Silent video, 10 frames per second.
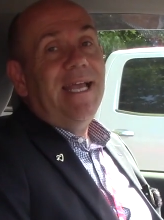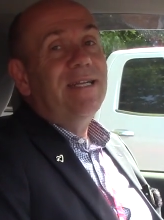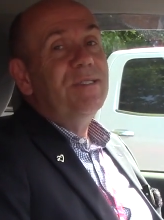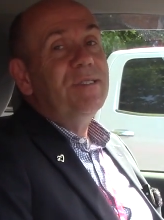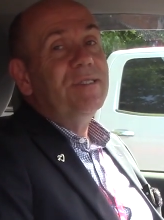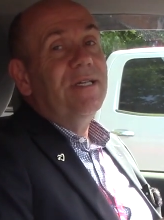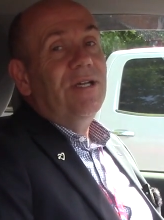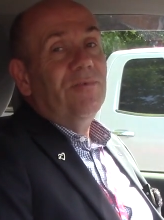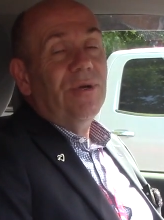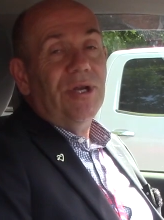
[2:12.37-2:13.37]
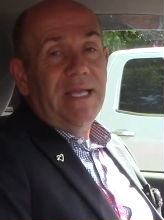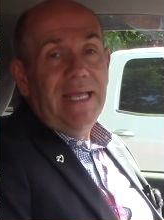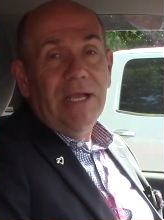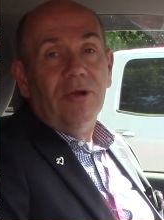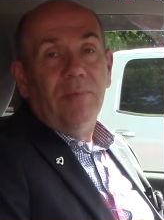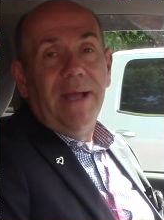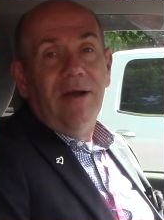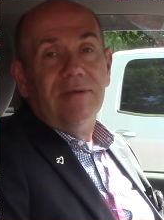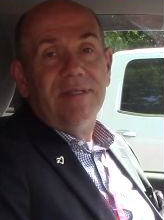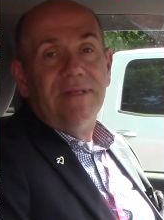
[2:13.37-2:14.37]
As we're going to hear about,